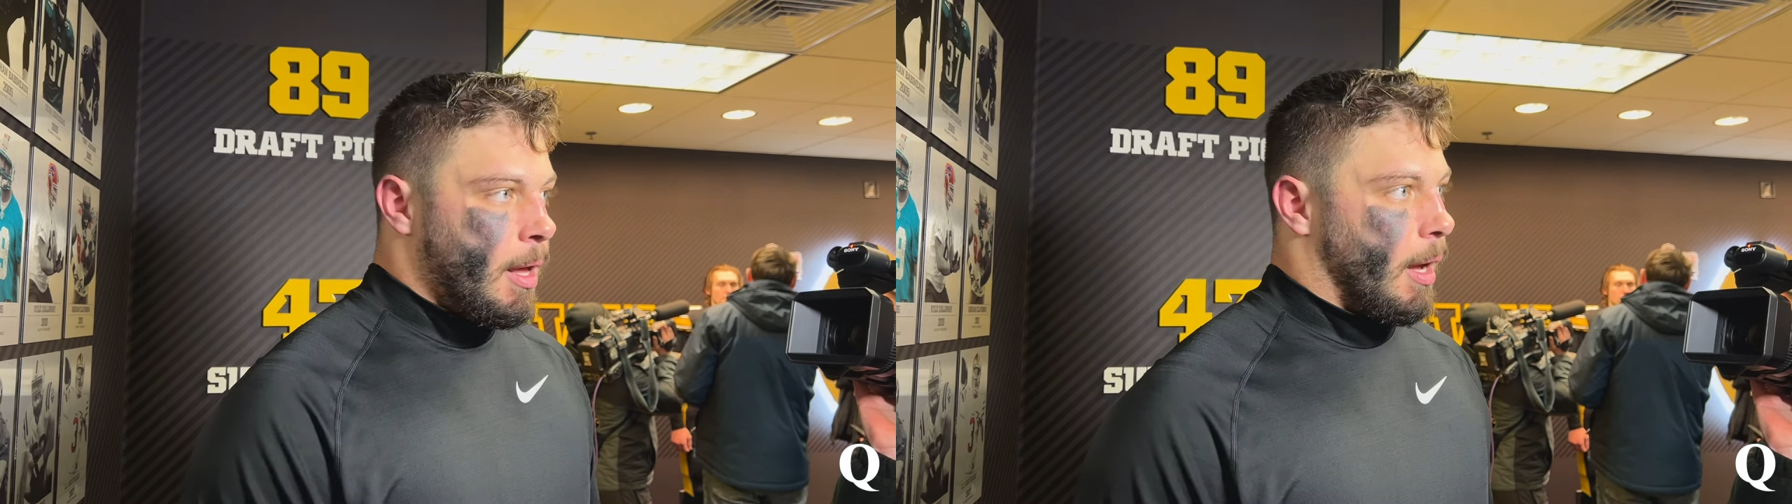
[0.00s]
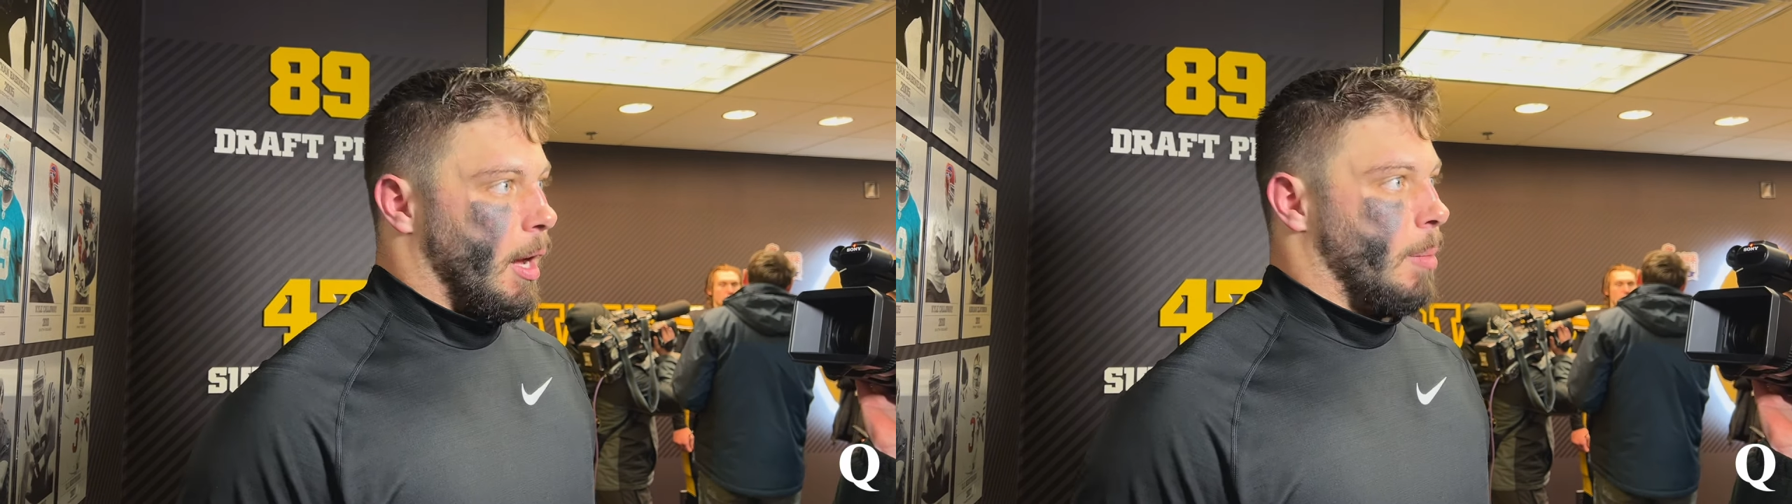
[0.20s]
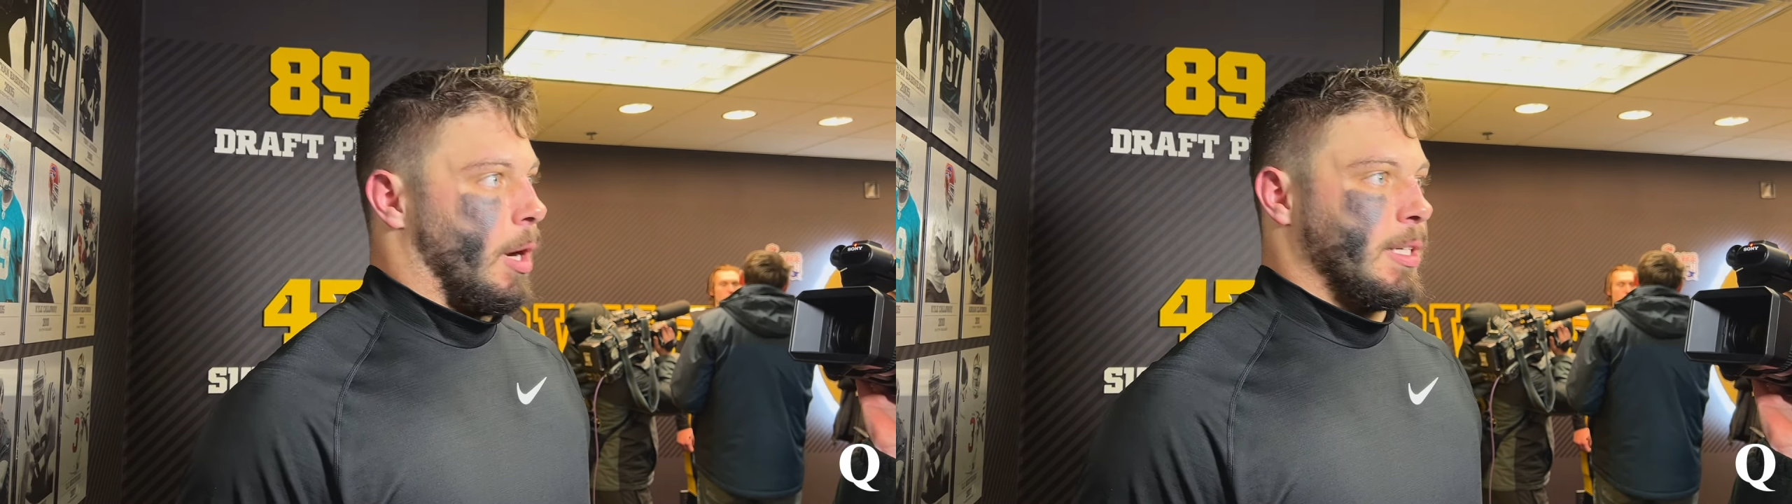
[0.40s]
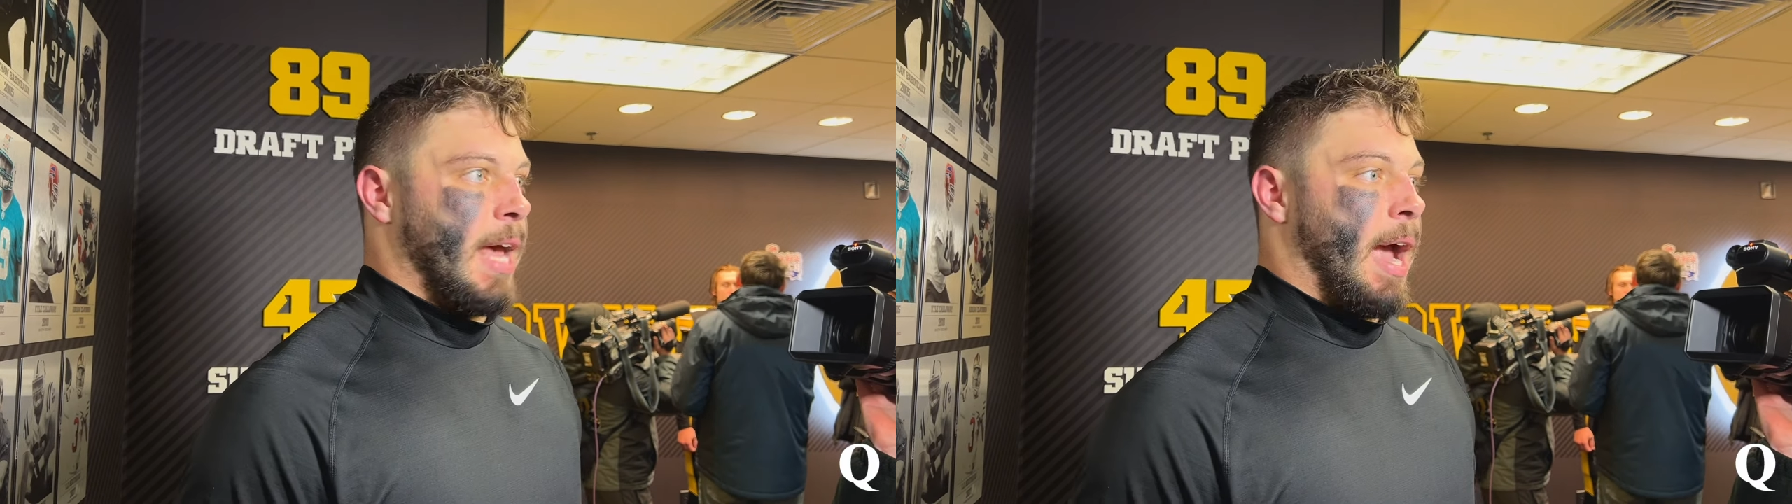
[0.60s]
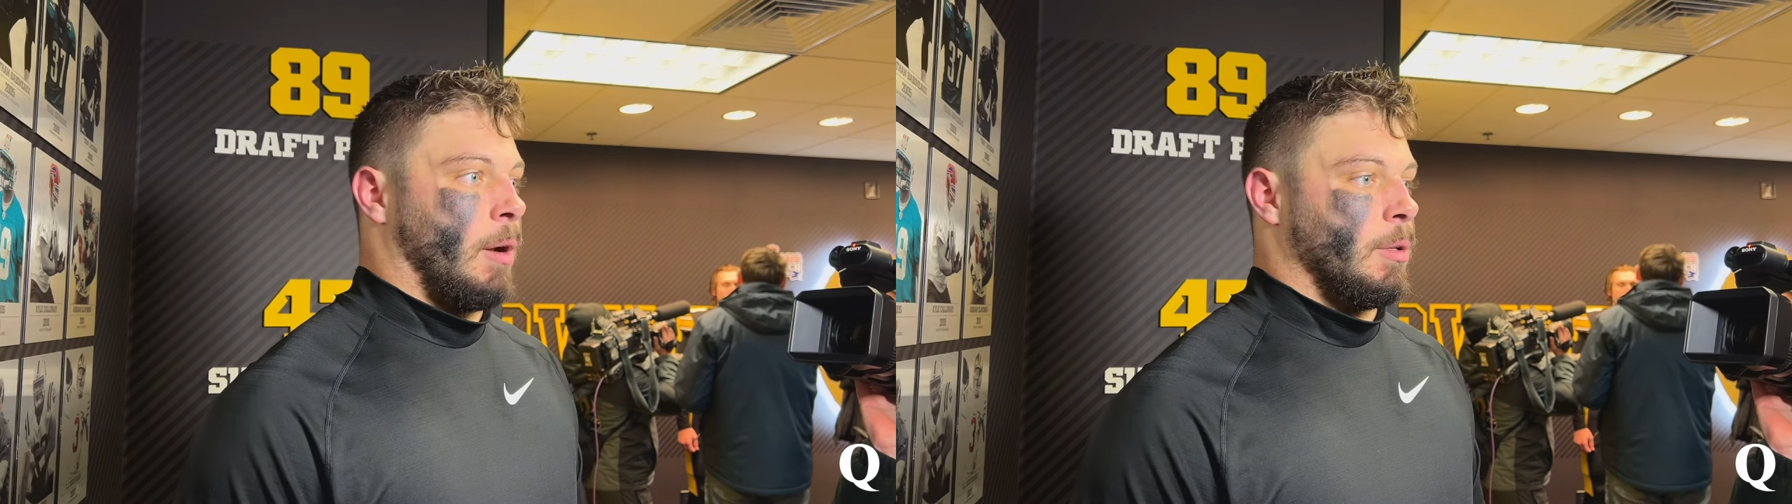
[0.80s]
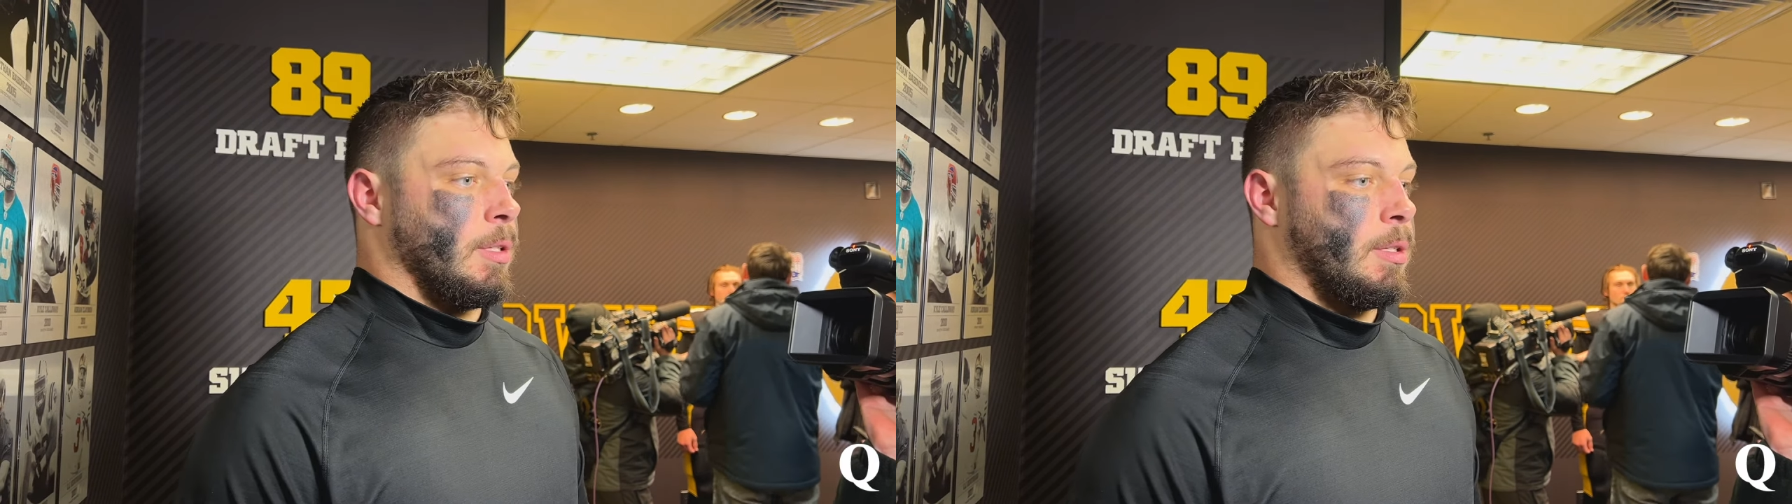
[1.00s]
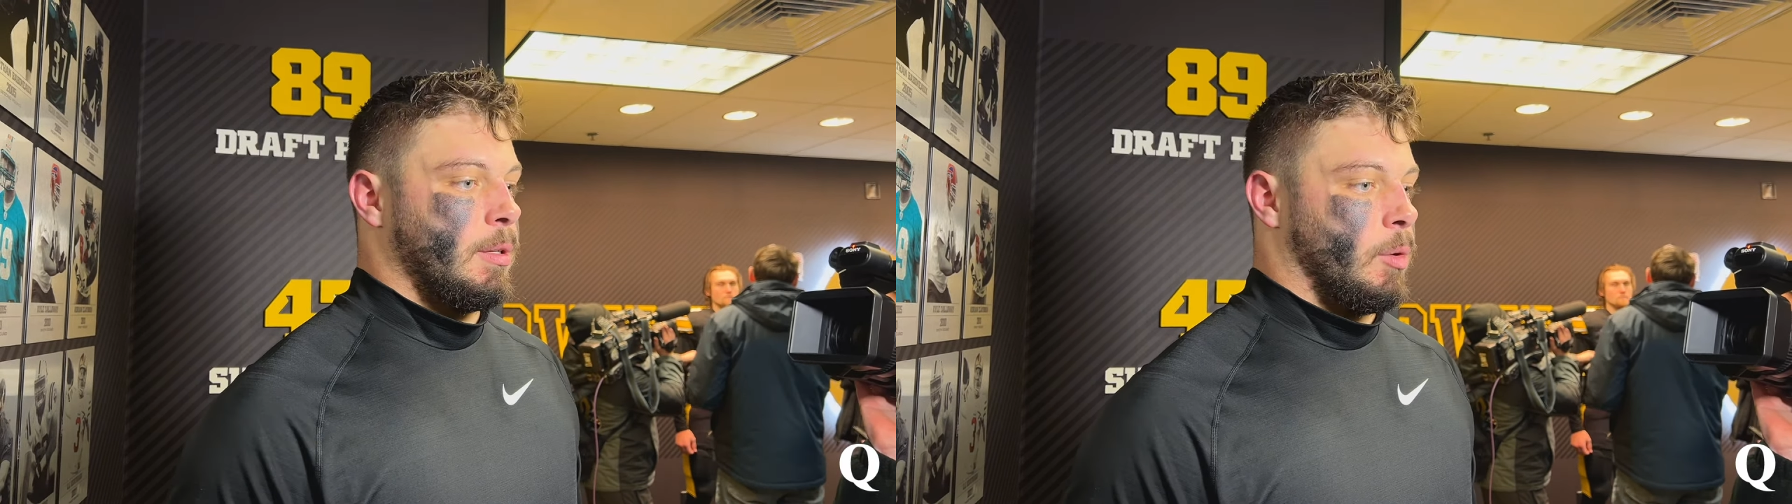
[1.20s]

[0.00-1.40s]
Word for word: Um, our tackles